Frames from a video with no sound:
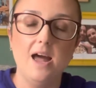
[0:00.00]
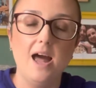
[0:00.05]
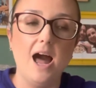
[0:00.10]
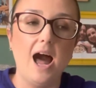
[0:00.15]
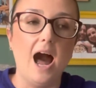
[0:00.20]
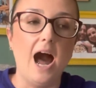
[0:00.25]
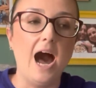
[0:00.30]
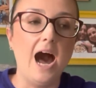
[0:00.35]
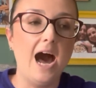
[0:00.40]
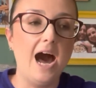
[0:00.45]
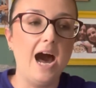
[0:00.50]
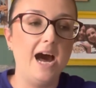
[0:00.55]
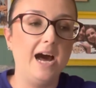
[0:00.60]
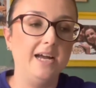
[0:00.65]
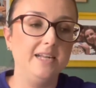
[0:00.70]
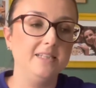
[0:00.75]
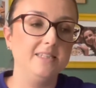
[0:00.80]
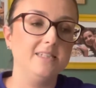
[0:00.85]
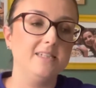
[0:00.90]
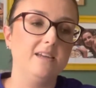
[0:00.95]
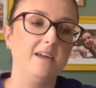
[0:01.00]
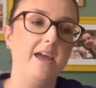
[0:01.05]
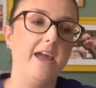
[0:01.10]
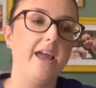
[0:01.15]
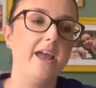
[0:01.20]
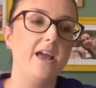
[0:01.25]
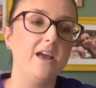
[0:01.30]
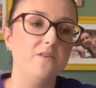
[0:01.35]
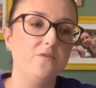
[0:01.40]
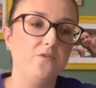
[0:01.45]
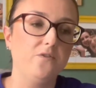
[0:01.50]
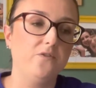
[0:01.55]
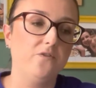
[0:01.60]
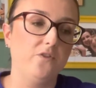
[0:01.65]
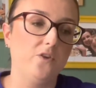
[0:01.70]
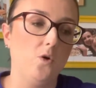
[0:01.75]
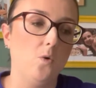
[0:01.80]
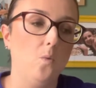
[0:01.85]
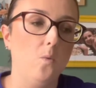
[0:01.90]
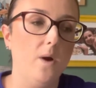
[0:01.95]
And
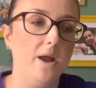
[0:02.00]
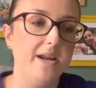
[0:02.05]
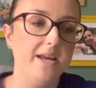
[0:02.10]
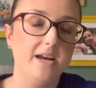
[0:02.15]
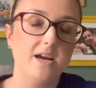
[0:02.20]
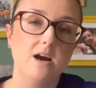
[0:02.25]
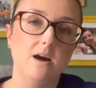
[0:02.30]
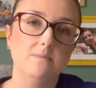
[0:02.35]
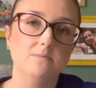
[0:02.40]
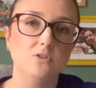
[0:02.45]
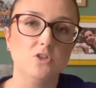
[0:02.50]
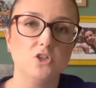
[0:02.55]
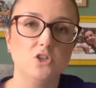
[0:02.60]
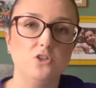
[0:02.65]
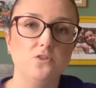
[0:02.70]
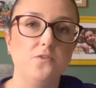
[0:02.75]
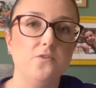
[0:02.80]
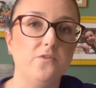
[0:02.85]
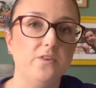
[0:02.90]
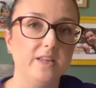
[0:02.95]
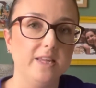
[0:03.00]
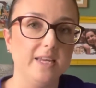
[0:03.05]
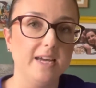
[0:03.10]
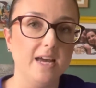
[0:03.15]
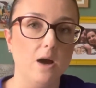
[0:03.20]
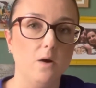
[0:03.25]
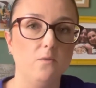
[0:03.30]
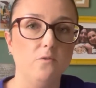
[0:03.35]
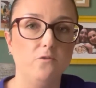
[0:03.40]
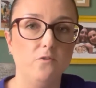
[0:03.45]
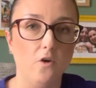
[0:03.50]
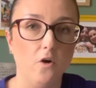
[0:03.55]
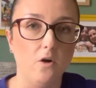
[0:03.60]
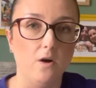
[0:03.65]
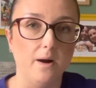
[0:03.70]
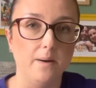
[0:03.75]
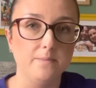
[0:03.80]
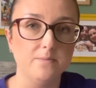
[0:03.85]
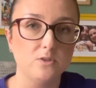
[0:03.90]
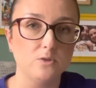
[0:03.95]
when it comes to filling out
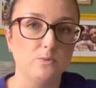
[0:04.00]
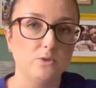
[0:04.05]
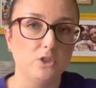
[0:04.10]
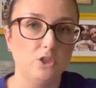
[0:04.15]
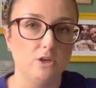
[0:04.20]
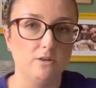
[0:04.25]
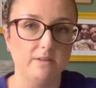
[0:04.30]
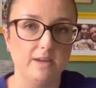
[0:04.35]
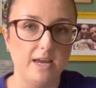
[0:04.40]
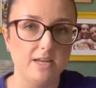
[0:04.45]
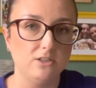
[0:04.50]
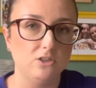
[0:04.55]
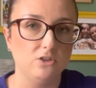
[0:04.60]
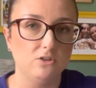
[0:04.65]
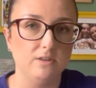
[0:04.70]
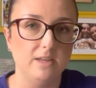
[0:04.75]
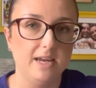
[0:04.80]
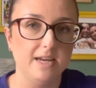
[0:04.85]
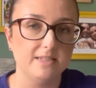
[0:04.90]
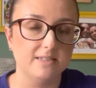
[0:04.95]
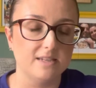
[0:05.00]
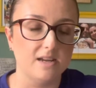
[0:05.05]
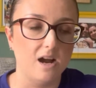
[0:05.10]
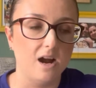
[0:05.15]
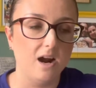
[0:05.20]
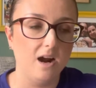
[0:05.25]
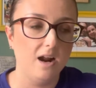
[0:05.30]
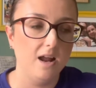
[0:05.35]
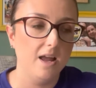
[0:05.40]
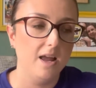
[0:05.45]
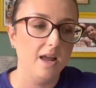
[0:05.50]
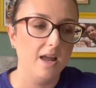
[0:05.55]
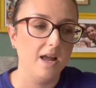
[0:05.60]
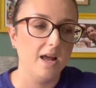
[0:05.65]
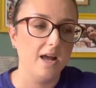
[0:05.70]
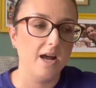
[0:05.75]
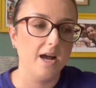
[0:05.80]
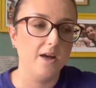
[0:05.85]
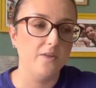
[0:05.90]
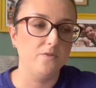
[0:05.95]
forms, which I'll get to later,
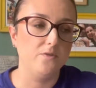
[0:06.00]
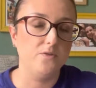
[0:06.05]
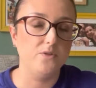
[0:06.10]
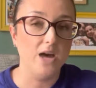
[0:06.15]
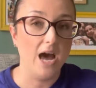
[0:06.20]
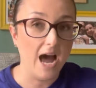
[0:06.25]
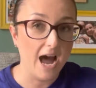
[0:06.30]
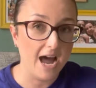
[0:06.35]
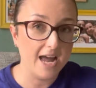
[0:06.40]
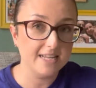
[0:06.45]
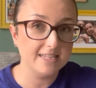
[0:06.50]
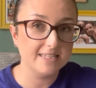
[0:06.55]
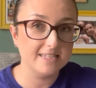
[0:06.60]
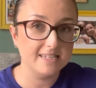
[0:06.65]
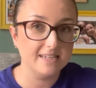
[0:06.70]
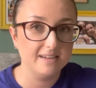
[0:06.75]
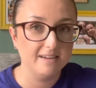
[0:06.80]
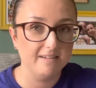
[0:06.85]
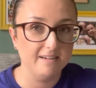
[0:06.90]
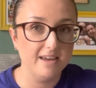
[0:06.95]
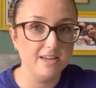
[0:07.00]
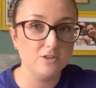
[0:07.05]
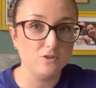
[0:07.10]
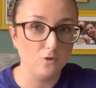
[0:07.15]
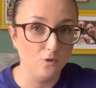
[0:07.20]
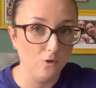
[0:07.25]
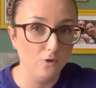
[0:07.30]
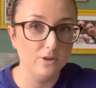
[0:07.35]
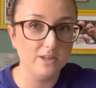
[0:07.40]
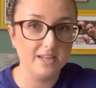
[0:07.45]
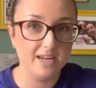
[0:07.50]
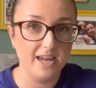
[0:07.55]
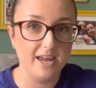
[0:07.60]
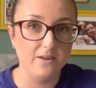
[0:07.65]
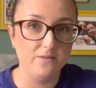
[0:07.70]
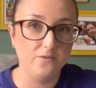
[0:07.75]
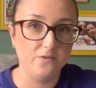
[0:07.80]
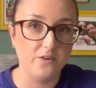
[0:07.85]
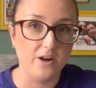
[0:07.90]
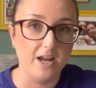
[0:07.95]
that is only
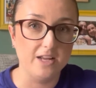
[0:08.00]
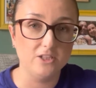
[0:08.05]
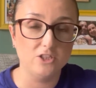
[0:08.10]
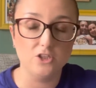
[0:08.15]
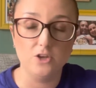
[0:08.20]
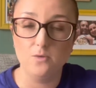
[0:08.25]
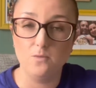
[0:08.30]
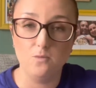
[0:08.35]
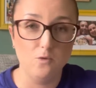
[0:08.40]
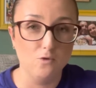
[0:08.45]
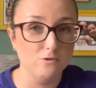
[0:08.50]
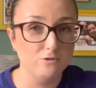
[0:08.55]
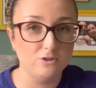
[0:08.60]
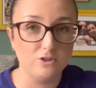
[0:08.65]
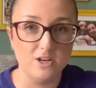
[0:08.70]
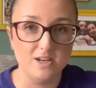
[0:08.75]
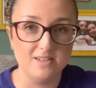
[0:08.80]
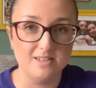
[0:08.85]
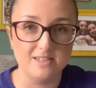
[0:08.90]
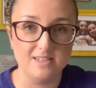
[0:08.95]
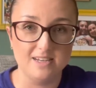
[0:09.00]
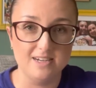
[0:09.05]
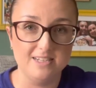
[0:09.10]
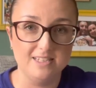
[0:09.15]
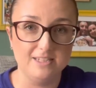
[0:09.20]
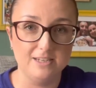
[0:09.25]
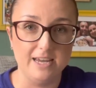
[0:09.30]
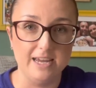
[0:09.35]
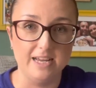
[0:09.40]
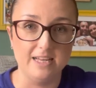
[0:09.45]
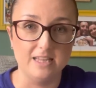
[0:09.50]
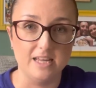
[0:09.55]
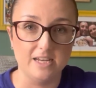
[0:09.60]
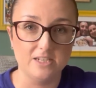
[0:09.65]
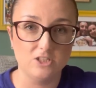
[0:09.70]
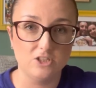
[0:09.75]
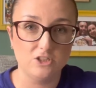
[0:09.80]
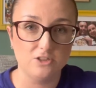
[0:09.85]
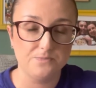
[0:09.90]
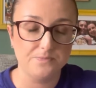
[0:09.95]
in French. It won't translate to
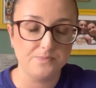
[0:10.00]
English.